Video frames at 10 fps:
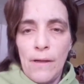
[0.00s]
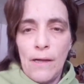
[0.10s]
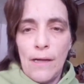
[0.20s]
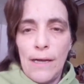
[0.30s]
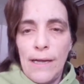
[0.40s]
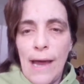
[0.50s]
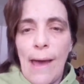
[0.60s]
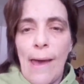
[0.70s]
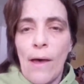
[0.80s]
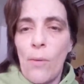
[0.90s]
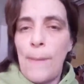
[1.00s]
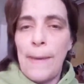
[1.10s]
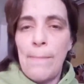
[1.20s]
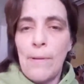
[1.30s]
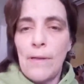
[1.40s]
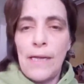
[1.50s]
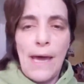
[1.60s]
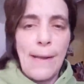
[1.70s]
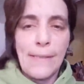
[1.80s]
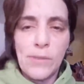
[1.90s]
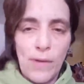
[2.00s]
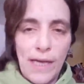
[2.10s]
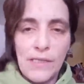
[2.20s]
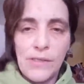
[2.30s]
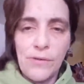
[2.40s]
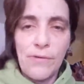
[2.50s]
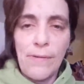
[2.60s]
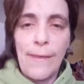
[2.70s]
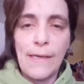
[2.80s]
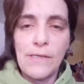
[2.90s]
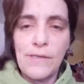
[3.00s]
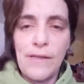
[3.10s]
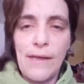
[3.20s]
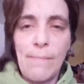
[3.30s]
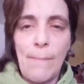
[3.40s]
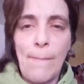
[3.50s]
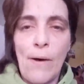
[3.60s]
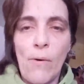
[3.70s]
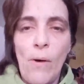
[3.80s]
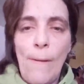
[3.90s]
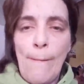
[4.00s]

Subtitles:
and not help people and not explain certain things to them about